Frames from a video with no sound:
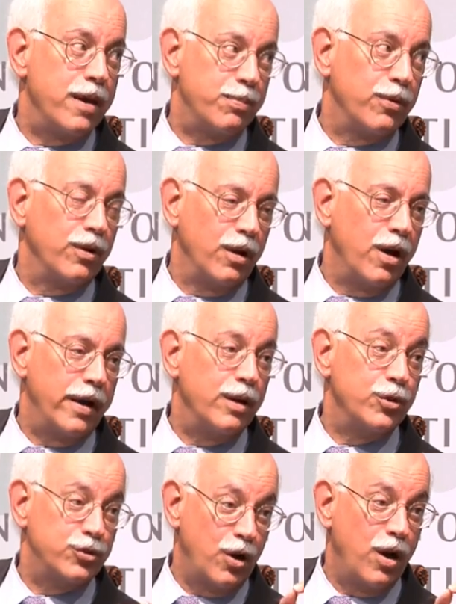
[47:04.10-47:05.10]
paper a lot.
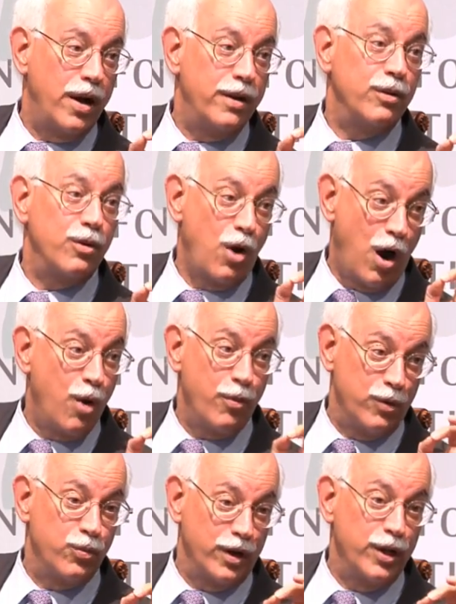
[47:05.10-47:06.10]
It was on Are
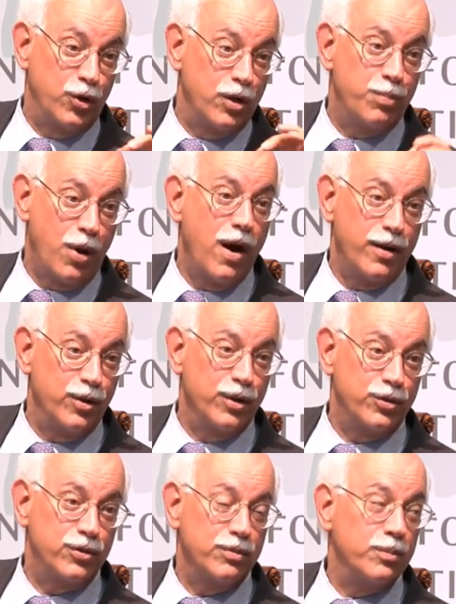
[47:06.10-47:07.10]
We Really Good
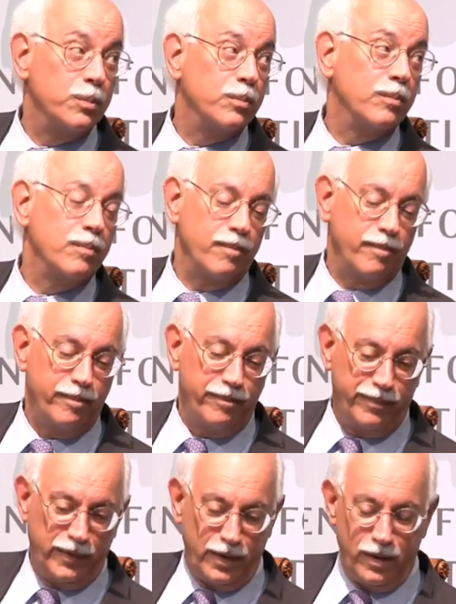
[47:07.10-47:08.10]
Partners? That, that
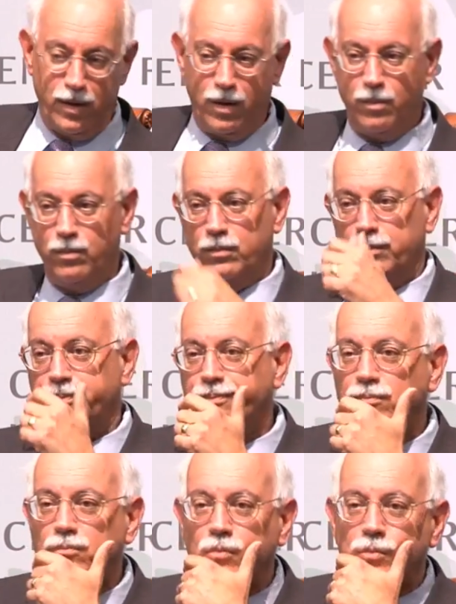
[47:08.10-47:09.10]
the
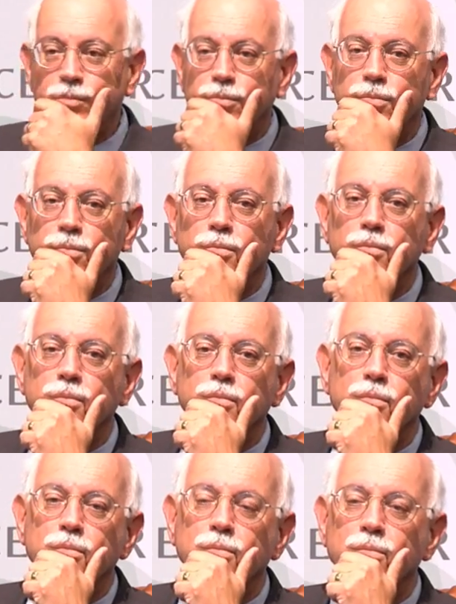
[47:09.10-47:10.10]
electorates are, I think,
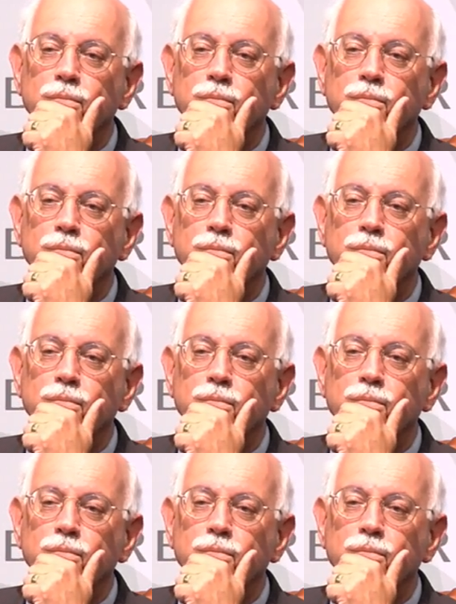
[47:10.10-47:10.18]
how